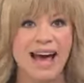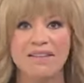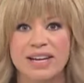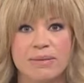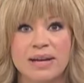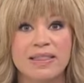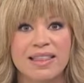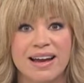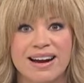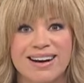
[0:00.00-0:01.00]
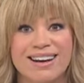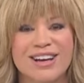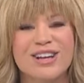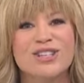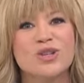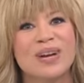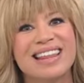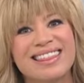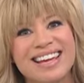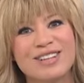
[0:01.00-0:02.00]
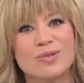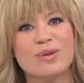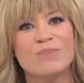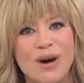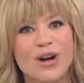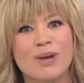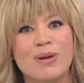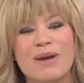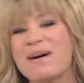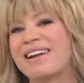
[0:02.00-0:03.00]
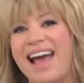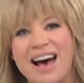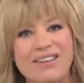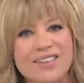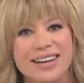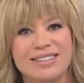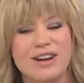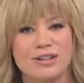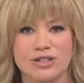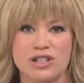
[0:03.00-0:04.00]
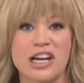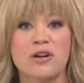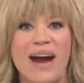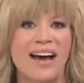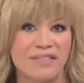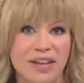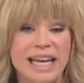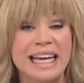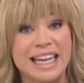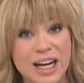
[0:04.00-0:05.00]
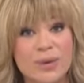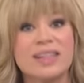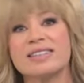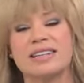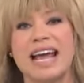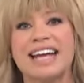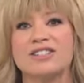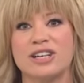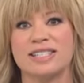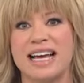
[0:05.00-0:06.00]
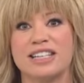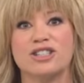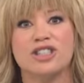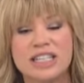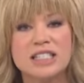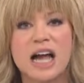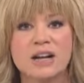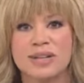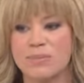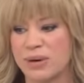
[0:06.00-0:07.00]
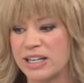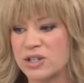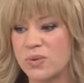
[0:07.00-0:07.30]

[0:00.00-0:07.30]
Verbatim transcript: having them in there. So what I think is remarkable about having Dr. Jeannette Graf here with us at HSN is she's not only bringing